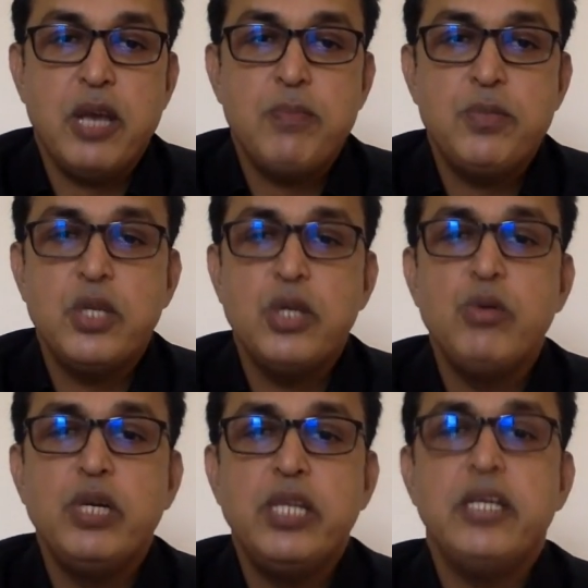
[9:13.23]

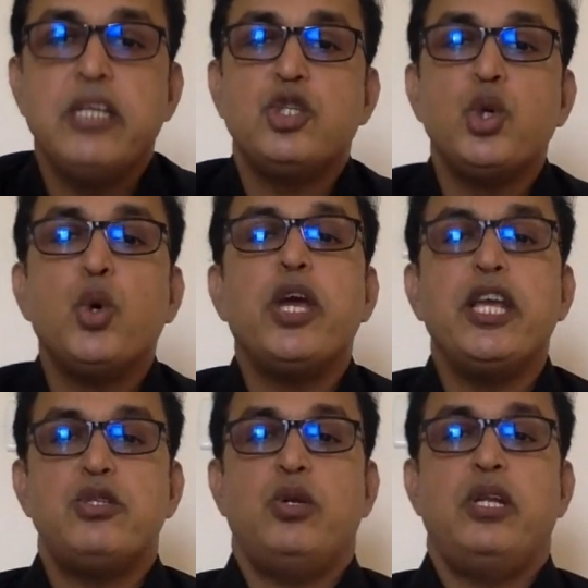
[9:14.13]
Absolutely, there is no
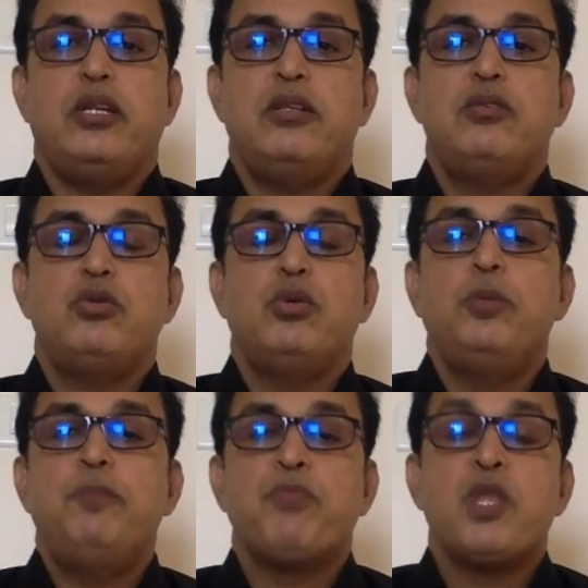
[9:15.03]
insulin. So,